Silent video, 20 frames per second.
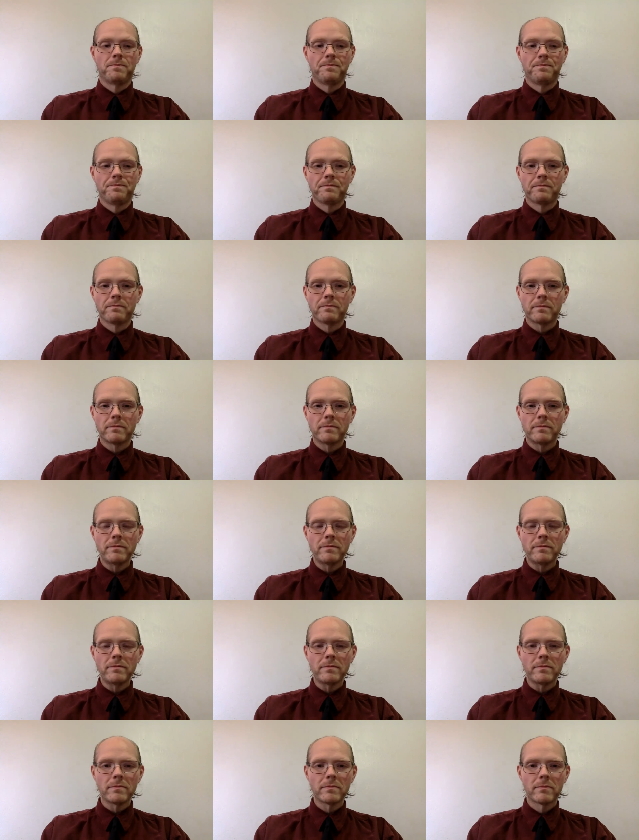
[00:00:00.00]

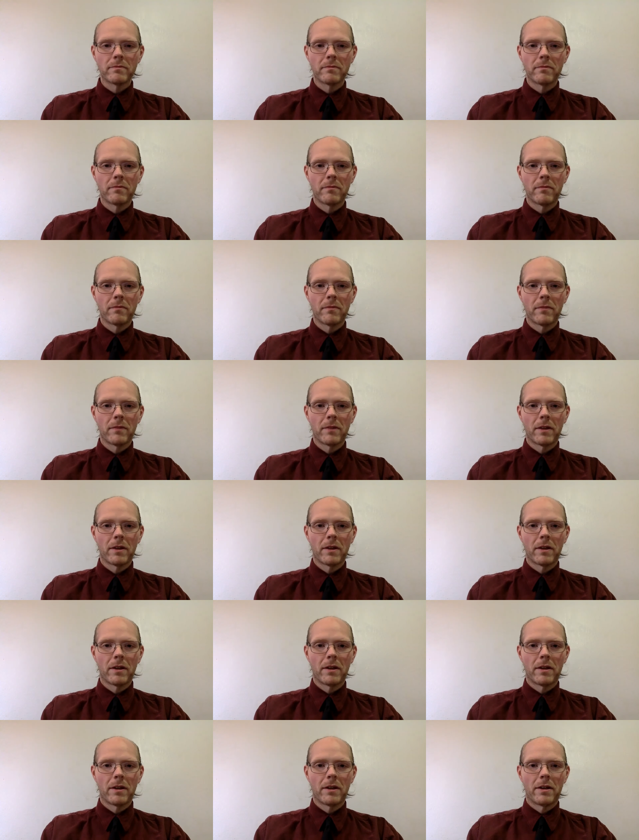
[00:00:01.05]

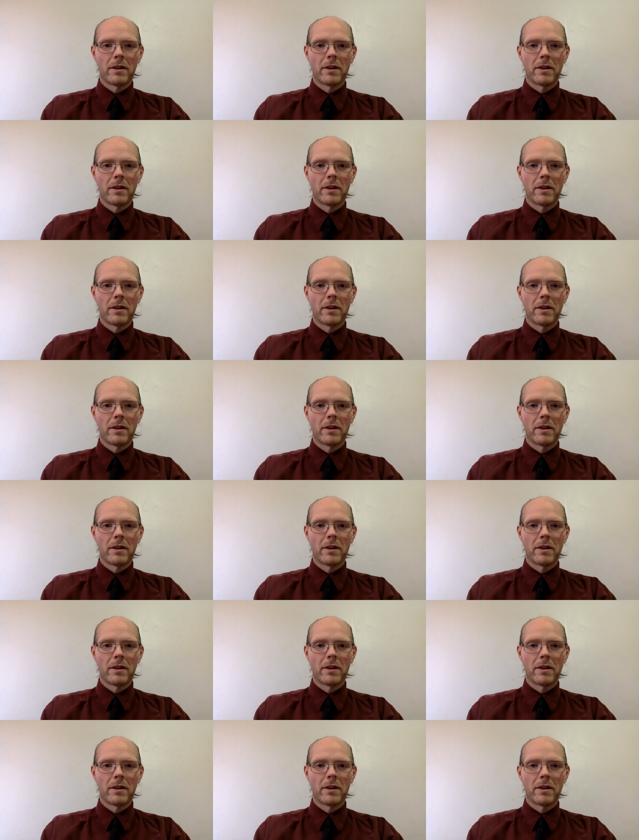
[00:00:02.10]
Nothing is said.